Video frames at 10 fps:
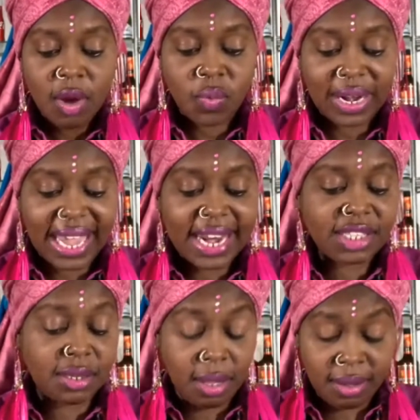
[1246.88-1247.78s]

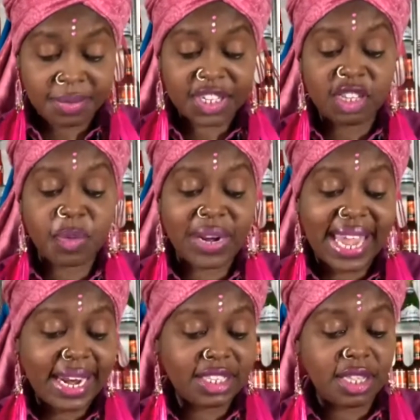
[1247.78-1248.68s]
related to
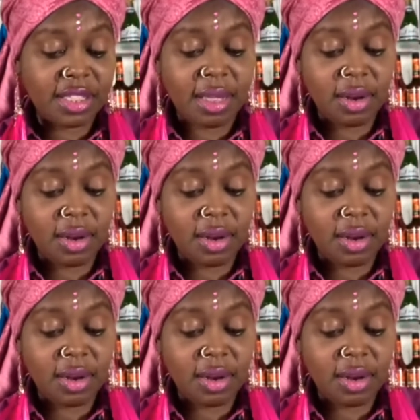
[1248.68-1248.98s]
the